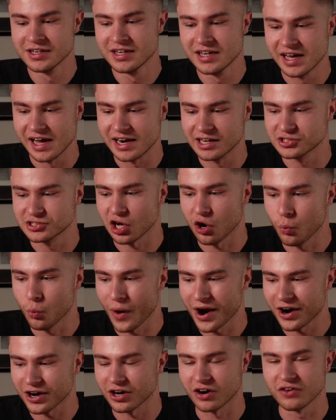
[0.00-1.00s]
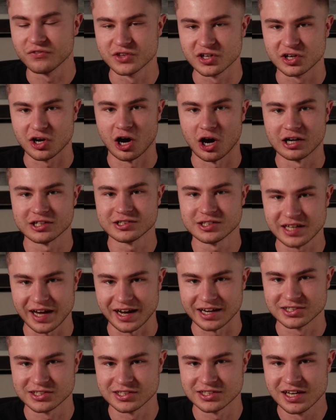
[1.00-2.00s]
and it's aware of the
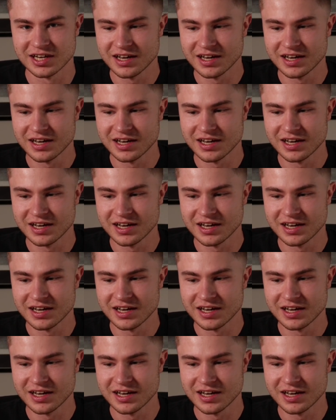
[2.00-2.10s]
context